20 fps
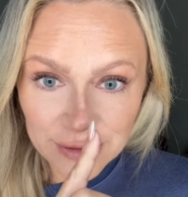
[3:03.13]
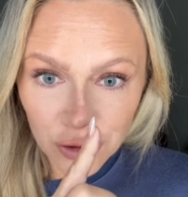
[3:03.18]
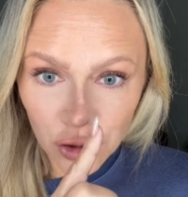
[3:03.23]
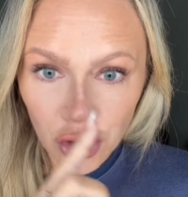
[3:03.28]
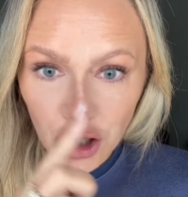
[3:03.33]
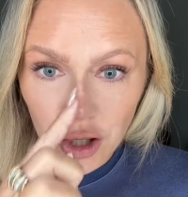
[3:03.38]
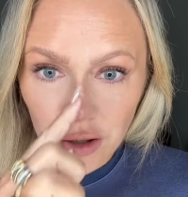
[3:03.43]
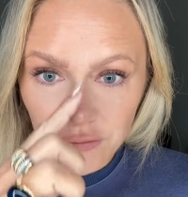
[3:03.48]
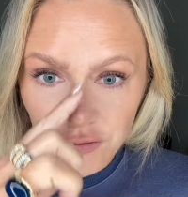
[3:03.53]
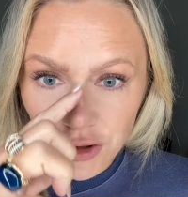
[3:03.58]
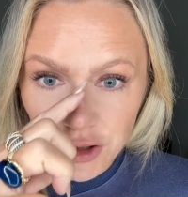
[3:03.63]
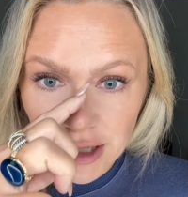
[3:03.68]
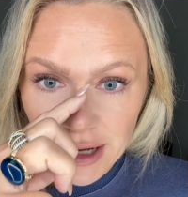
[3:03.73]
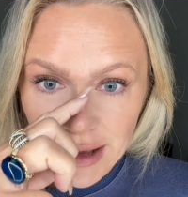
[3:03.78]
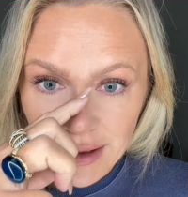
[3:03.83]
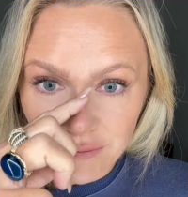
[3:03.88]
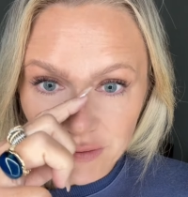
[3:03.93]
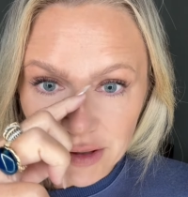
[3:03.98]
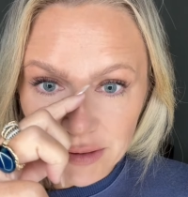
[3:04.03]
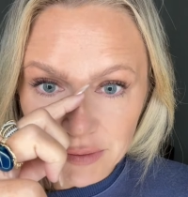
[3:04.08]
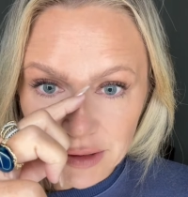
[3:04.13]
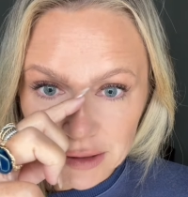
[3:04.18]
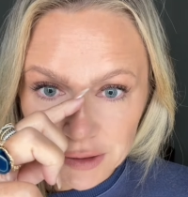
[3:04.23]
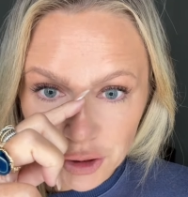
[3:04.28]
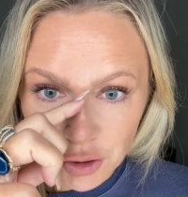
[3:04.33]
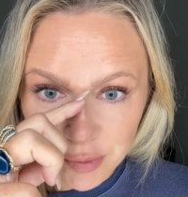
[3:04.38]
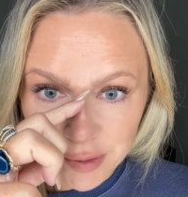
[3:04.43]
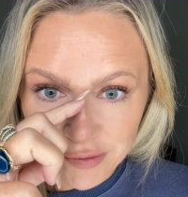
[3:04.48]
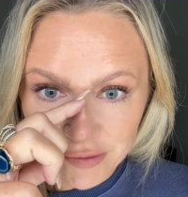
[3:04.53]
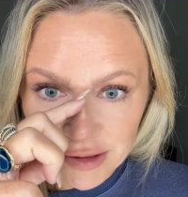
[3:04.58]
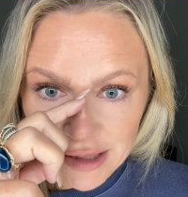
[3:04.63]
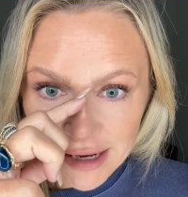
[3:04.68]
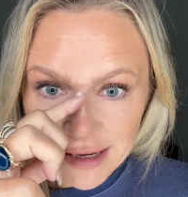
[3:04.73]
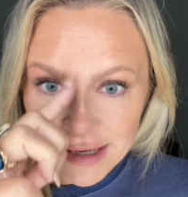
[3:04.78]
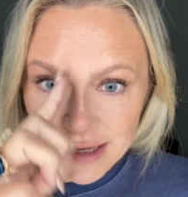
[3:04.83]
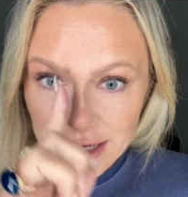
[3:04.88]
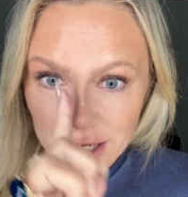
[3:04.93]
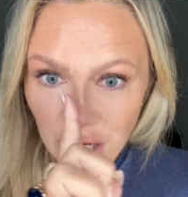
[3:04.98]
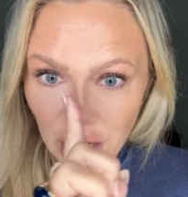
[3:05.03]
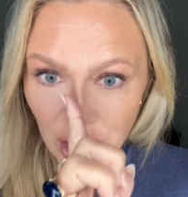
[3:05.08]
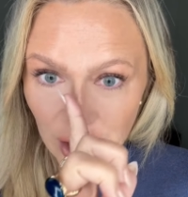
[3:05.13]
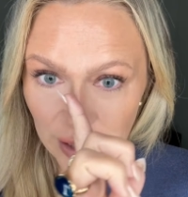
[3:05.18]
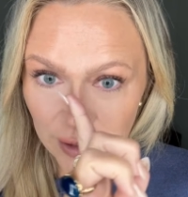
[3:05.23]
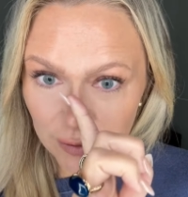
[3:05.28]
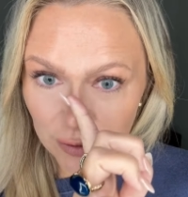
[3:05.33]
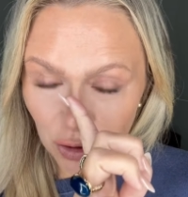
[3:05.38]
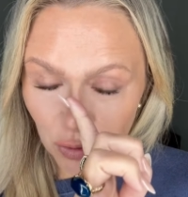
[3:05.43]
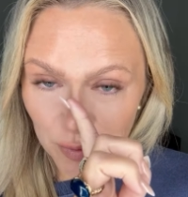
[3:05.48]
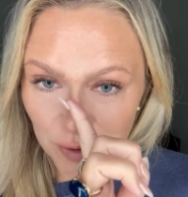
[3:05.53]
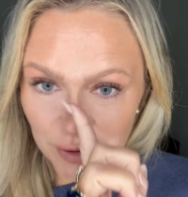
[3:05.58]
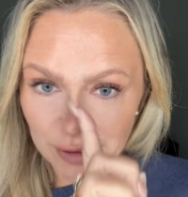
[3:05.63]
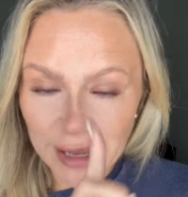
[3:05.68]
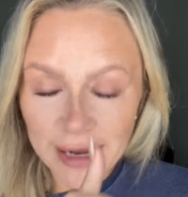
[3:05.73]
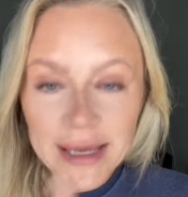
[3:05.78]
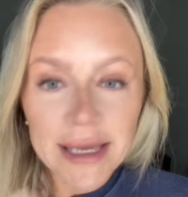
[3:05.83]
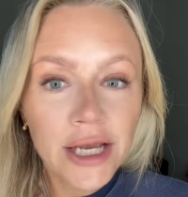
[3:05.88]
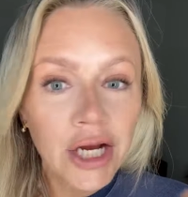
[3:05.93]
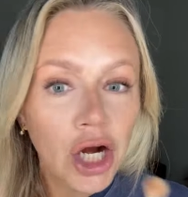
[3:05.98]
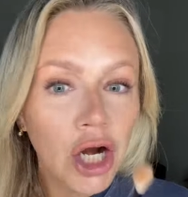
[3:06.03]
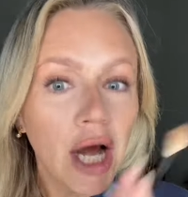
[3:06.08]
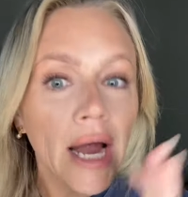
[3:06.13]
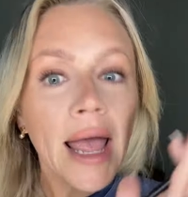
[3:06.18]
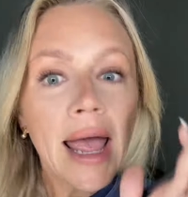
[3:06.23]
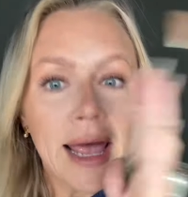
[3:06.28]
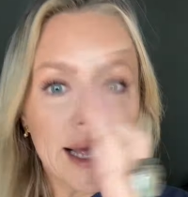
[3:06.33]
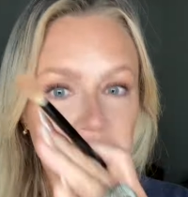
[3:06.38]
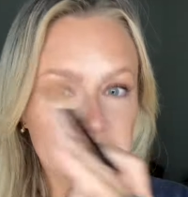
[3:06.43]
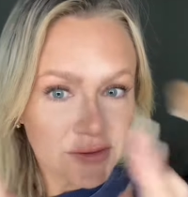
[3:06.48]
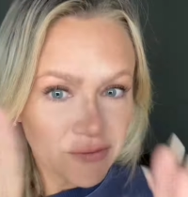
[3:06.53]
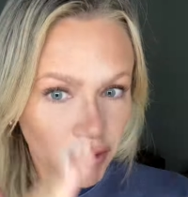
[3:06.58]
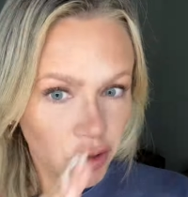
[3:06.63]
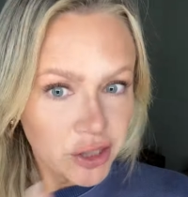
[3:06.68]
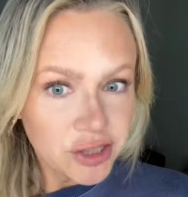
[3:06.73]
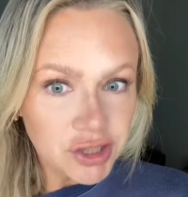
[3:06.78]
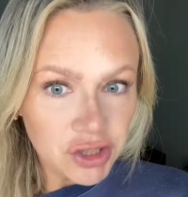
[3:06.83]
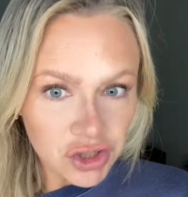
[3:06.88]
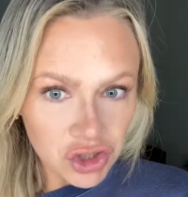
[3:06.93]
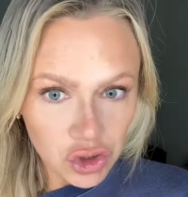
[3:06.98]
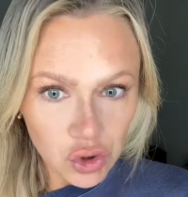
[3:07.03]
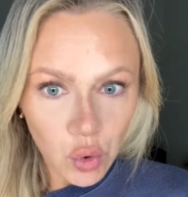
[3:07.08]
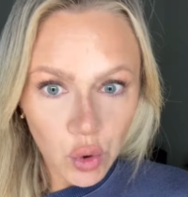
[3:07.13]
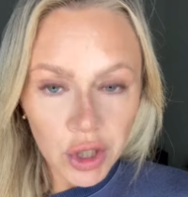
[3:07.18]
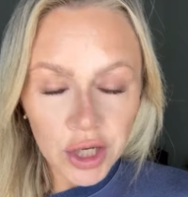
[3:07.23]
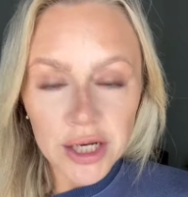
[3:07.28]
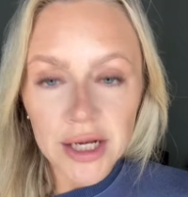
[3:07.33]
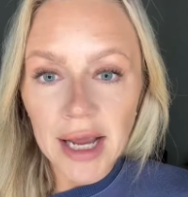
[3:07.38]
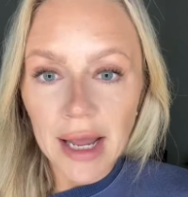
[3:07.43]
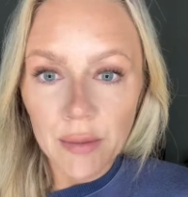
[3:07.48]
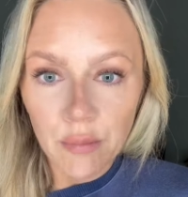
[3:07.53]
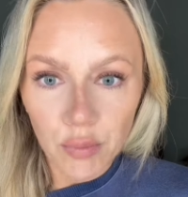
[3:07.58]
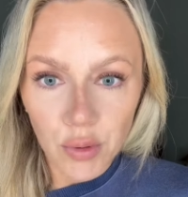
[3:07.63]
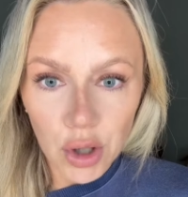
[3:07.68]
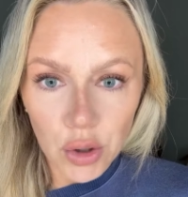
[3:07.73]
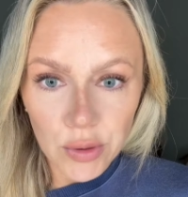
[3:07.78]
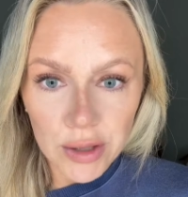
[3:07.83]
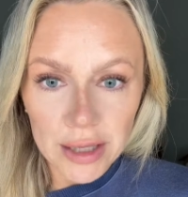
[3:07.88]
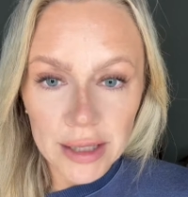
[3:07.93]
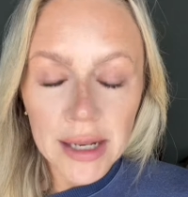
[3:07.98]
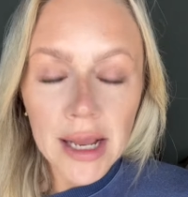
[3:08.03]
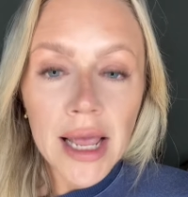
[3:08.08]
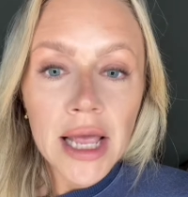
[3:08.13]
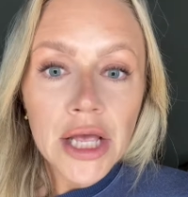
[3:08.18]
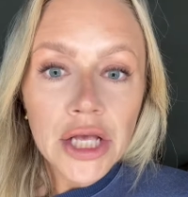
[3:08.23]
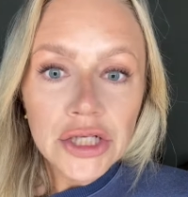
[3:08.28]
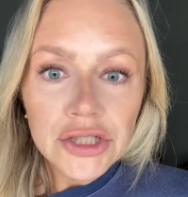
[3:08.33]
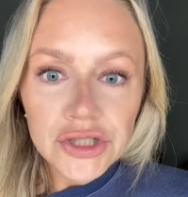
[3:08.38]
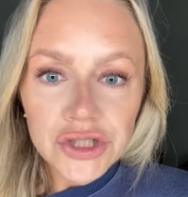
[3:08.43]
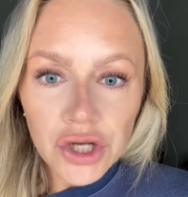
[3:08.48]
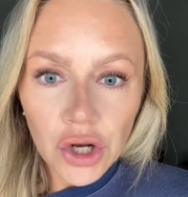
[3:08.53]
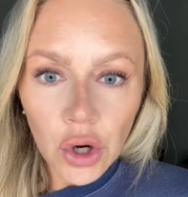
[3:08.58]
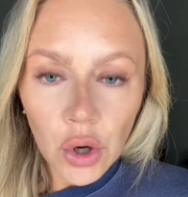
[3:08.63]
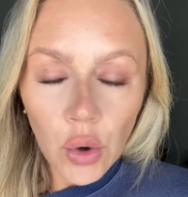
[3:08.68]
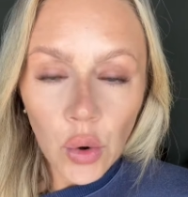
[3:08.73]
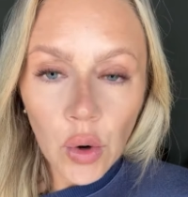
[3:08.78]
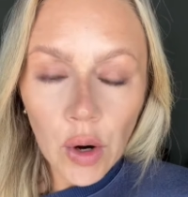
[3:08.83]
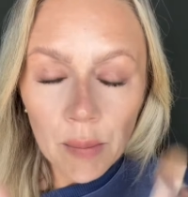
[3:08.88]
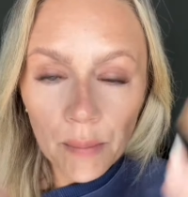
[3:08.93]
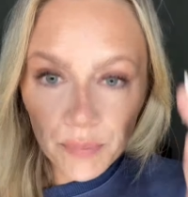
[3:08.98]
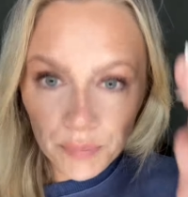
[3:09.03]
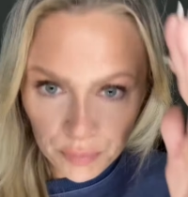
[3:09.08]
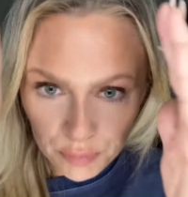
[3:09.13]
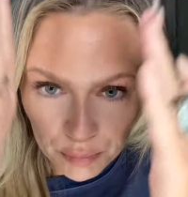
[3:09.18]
in the curve, you're going to have a little bit of light here and a little bit of light here. It's very distorted and broken. So